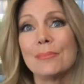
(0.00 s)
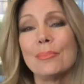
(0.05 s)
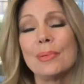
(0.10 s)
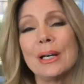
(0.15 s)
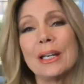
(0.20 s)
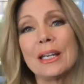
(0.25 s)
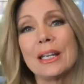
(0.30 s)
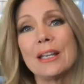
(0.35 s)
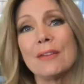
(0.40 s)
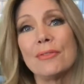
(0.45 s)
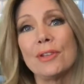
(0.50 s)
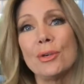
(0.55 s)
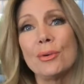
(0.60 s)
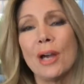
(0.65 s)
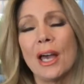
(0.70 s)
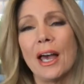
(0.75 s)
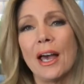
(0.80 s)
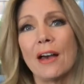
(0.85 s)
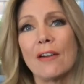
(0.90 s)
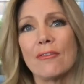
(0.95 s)
But if
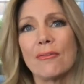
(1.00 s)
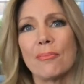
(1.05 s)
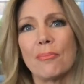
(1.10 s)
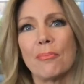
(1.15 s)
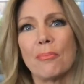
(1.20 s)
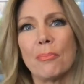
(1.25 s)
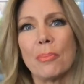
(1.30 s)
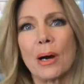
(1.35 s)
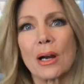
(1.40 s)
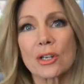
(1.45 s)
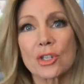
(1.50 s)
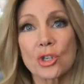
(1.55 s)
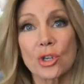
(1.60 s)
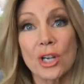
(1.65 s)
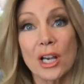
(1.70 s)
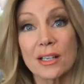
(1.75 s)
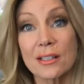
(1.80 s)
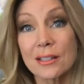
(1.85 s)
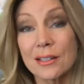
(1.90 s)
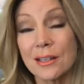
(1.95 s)
you have partial
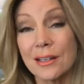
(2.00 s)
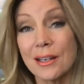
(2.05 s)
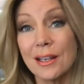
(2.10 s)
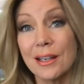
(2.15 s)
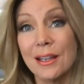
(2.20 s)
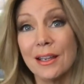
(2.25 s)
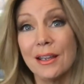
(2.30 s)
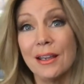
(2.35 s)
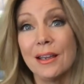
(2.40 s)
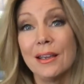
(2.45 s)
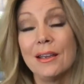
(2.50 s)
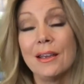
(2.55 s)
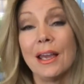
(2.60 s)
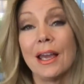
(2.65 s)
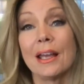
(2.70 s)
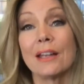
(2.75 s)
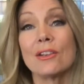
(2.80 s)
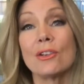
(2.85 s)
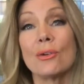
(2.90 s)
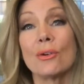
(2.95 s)
custody
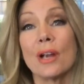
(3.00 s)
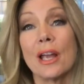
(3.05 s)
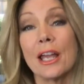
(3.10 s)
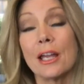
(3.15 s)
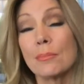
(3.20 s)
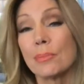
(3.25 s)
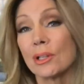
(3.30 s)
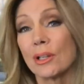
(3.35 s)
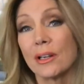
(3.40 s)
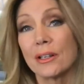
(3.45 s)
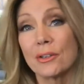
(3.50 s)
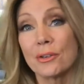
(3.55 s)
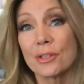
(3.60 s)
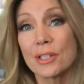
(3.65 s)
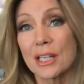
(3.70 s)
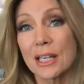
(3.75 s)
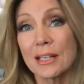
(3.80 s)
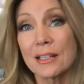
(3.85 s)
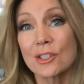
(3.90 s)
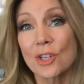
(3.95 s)
and you're able on your
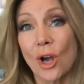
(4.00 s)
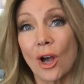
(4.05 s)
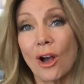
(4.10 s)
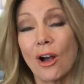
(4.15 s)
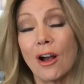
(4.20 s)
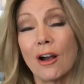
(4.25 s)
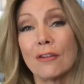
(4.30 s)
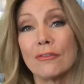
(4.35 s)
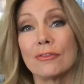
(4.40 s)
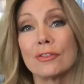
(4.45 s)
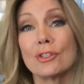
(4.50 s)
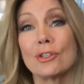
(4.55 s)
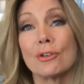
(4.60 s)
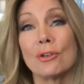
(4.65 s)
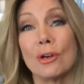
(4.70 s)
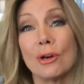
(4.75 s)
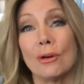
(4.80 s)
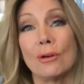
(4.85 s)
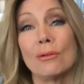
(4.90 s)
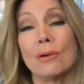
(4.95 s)
days off to
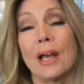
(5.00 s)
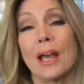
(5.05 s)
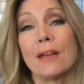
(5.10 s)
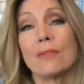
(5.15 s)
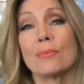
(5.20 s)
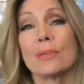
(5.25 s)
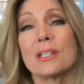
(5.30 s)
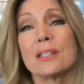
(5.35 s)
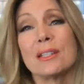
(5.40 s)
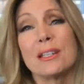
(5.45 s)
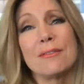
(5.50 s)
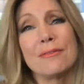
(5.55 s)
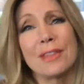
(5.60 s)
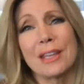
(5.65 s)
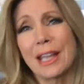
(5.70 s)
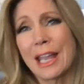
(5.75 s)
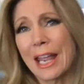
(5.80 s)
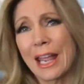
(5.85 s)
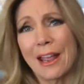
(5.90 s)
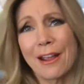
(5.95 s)
go and receive
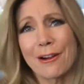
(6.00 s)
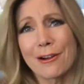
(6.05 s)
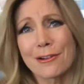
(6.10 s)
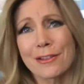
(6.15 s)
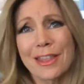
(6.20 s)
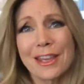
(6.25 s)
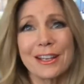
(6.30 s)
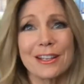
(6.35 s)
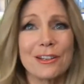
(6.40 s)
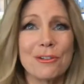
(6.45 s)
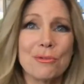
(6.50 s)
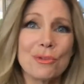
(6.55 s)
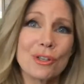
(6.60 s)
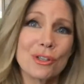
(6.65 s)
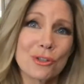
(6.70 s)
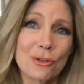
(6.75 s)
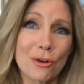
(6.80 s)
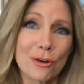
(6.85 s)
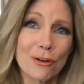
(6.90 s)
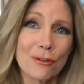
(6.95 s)
the care that you
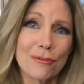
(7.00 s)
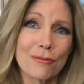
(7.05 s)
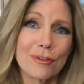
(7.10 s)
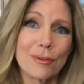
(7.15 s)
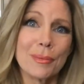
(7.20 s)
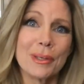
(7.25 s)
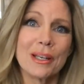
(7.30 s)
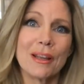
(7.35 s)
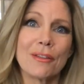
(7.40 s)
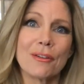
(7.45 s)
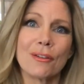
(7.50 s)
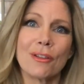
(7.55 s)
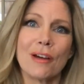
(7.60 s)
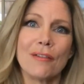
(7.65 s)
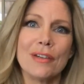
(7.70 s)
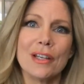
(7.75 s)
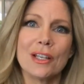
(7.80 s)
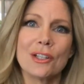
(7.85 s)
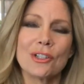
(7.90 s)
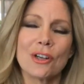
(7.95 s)
deserve from another
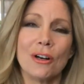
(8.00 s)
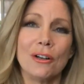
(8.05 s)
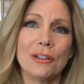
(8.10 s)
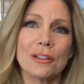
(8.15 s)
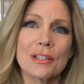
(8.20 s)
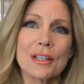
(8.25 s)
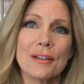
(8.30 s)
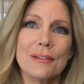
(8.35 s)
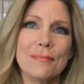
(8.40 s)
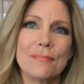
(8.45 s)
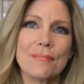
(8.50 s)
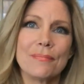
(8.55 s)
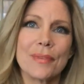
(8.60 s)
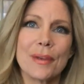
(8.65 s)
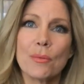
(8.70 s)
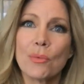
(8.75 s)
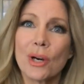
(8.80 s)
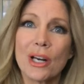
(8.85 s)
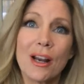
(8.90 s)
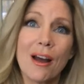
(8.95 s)
loving adult,
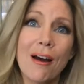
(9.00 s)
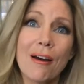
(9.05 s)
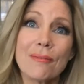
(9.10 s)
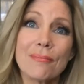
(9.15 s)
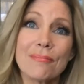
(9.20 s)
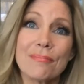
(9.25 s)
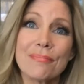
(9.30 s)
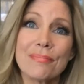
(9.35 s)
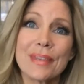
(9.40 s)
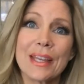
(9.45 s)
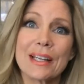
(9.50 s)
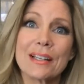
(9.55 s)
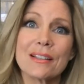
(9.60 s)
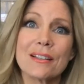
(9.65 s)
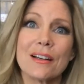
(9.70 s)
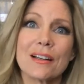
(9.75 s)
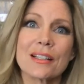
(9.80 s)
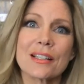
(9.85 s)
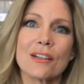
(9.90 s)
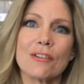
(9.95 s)
then why not? That is
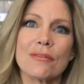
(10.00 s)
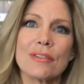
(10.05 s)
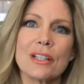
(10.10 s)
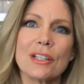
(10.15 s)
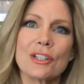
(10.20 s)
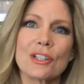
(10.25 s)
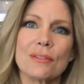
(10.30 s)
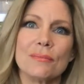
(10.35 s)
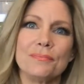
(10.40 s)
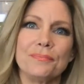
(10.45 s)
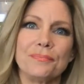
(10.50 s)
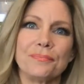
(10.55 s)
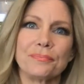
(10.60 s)
not selfish.